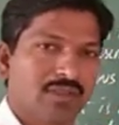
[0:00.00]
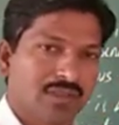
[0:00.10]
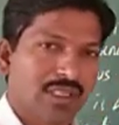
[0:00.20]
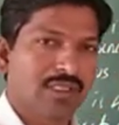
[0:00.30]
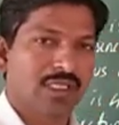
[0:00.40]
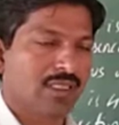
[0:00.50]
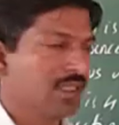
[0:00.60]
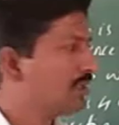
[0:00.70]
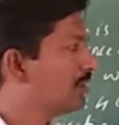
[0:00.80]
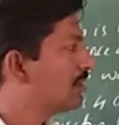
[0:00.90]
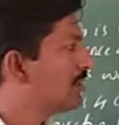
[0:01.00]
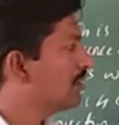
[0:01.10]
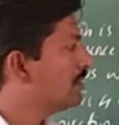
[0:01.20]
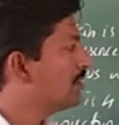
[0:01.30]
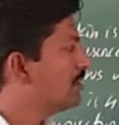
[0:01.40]
teeth are there,
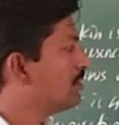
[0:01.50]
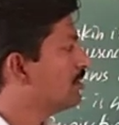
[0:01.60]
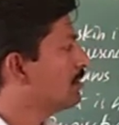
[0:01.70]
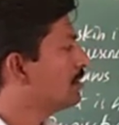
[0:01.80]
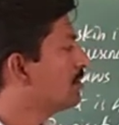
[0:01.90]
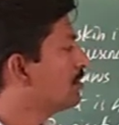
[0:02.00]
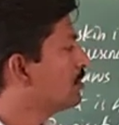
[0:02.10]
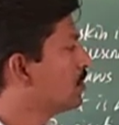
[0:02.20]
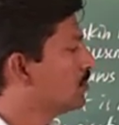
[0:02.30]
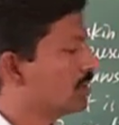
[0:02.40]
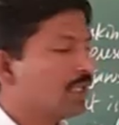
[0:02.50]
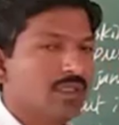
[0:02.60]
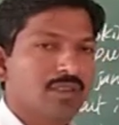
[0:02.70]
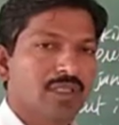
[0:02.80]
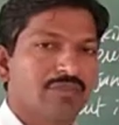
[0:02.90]
right, tooth
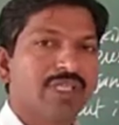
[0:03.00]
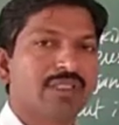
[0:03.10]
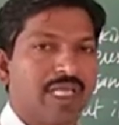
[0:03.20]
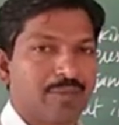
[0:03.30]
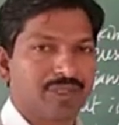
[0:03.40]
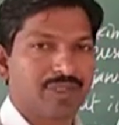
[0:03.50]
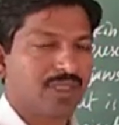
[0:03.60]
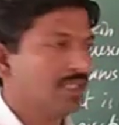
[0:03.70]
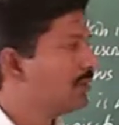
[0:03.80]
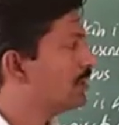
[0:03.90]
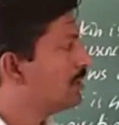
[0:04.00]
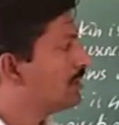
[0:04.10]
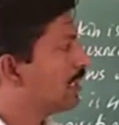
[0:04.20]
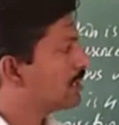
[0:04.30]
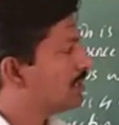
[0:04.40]
are different types, right.
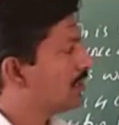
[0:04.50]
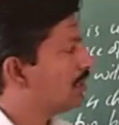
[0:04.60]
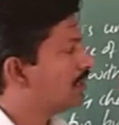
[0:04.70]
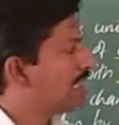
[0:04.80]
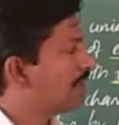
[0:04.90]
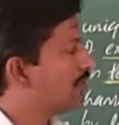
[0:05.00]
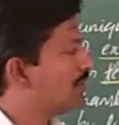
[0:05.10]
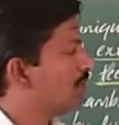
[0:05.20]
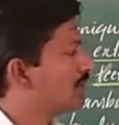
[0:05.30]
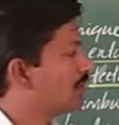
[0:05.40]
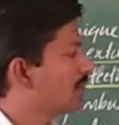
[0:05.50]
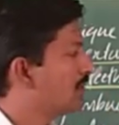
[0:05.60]
Next, diphyodont,